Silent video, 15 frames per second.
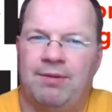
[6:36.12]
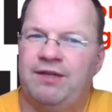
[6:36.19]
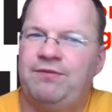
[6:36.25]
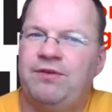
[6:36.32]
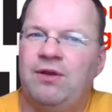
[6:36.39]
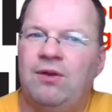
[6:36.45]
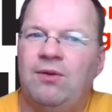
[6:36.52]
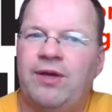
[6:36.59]
But
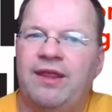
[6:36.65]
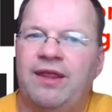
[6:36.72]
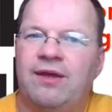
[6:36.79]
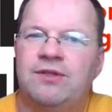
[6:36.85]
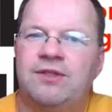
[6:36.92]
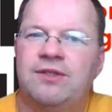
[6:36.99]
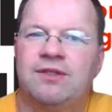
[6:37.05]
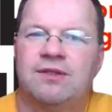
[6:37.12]
if you look at
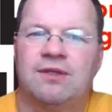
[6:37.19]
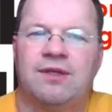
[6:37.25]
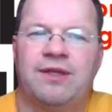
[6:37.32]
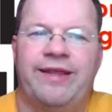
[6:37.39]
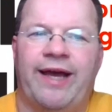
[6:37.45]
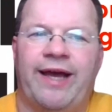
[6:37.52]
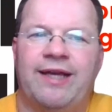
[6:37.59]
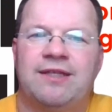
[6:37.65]
those
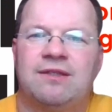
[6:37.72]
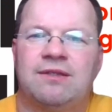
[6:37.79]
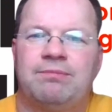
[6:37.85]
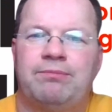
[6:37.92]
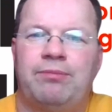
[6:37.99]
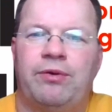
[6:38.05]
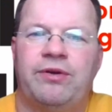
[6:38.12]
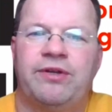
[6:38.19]

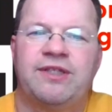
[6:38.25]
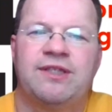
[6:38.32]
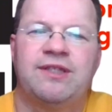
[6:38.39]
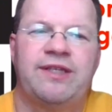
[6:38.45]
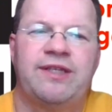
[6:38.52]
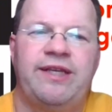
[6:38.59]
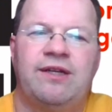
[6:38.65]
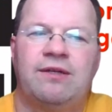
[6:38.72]
nice
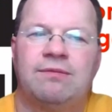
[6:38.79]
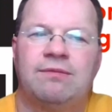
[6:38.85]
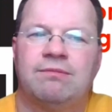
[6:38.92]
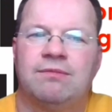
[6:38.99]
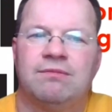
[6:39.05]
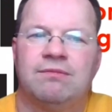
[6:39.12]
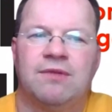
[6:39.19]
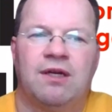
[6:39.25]
persons here,
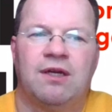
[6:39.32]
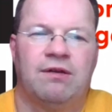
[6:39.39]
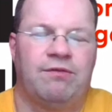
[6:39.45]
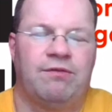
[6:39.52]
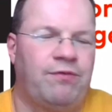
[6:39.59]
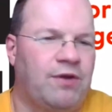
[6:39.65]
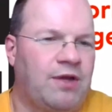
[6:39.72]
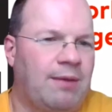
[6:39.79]

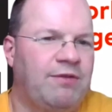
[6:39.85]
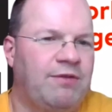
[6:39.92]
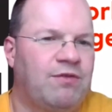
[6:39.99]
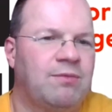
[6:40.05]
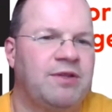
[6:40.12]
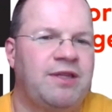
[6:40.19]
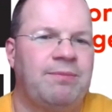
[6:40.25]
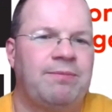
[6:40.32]
coming
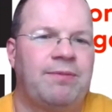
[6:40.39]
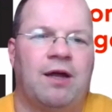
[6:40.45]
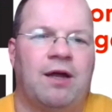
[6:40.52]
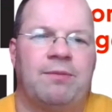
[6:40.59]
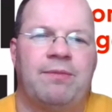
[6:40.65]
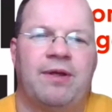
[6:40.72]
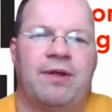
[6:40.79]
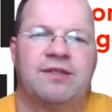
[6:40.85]
from a
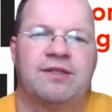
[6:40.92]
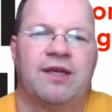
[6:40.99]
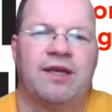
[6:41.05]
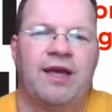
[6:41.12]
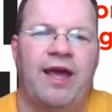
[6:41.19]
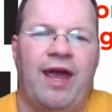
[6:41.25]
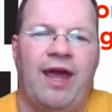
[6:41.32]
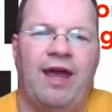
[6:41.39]
department,
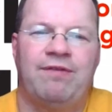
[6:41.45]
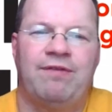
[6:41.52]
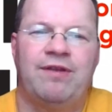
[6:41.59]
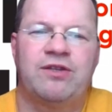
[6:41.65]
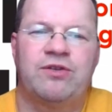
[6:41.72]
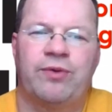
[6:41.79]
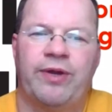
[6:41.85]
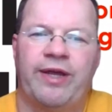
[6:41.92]

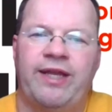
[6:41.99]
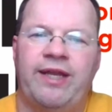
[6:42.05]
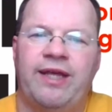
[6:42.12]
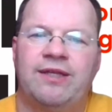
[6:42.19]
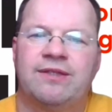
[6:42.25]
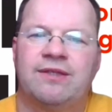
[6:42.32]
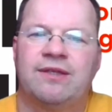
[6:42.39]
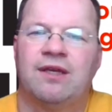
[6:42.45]
having
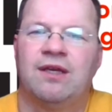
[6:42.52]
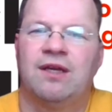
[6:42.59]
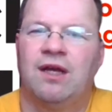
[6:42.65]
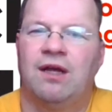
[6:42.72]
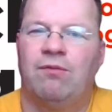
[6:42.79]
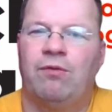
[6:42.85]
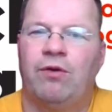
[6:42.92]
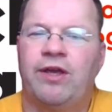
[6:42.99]
trainings,
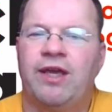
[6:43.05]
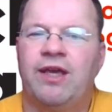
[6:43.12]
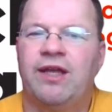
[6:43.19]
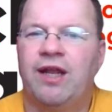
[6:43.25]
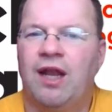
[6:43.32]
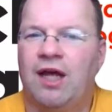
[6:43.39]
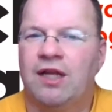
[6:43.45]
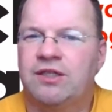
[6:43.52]
working
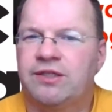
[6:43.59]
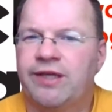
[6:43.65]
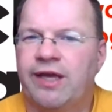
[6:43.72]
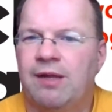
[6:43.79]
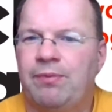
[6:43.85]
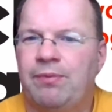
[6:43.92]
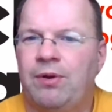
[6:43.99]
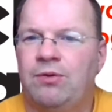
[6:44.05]
in a
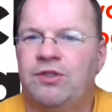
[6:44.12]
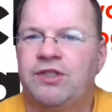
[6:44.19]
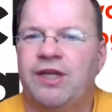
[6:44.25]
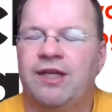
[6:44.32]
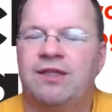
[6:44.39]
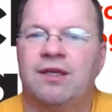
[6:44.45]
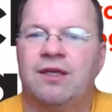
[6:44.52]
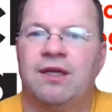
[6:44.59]
large-scale
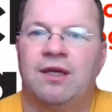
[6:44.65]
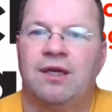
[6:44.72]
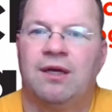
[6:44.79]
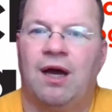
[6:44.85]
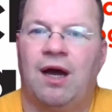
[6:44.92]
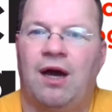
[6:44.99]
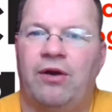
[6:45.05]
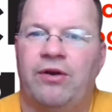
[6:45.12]
project,
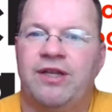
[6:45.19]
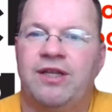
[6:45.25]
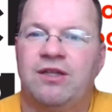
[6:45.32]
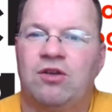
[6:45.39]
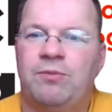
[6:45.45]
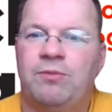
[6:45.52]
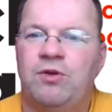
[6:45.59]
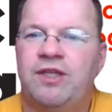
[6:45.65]
are in a
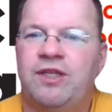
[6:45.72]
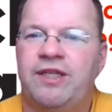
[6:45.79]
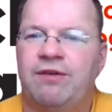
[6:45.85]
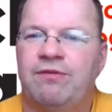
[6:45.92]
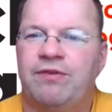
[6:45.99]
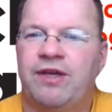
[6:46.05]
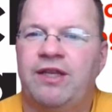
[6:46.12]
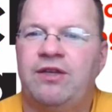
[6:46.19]

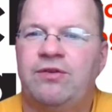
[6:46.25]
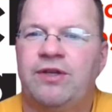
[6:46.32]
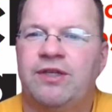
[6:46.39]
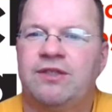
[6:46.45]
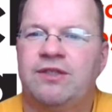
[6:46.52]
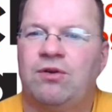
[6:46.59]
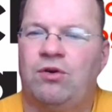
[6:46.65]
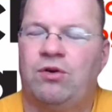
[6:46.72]
community of
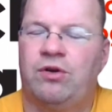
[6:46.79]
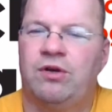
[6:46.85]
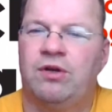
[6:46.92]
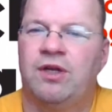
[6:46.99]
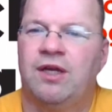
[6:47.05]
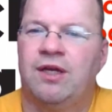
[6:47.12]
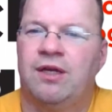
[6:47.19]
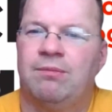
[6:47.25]
interest
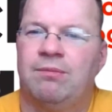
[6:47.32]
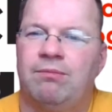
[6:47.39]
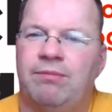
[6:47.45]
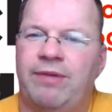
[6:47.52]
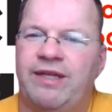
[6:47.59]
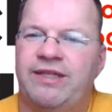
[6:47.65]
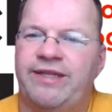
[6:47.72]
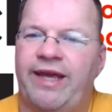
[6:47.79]
or
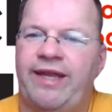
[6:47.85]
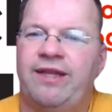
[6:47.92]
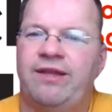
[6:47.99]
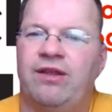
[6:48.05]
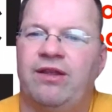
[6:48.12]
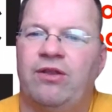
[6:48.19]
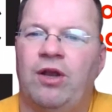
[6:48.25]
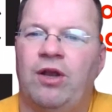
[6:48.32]

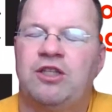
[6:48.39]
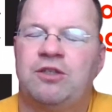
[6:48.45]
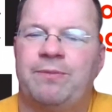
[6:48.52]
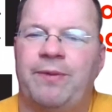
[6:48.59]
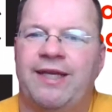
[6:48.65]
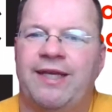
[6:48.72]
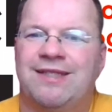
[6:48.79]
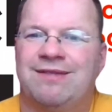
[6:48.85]
maintaining the knowledge
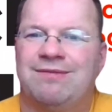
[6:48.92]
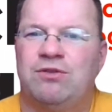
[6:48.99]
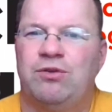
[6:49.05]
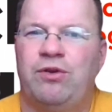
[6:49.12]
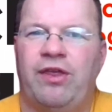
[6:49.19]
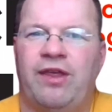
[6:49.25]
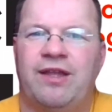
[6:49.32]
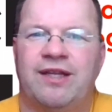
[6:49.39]
base,
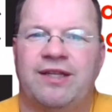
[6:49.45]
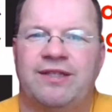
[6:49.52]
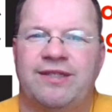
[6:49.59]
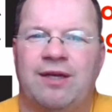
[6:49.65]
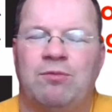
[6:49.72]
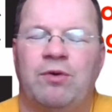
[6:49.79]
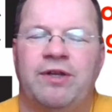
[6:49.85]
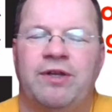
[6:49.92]
do you think that
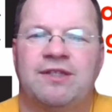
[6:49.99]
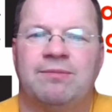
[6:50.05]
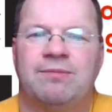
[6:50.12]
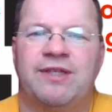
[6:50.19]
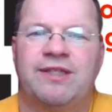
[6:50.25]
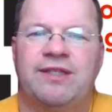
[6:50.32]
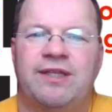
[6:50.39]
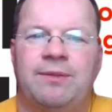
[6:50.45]
someone is
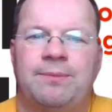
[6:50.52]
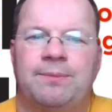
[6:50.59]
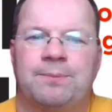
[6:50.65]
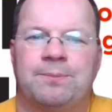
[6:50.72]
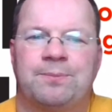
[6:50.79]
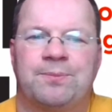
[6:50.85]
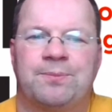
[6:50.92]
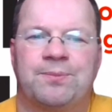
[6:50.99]
missing?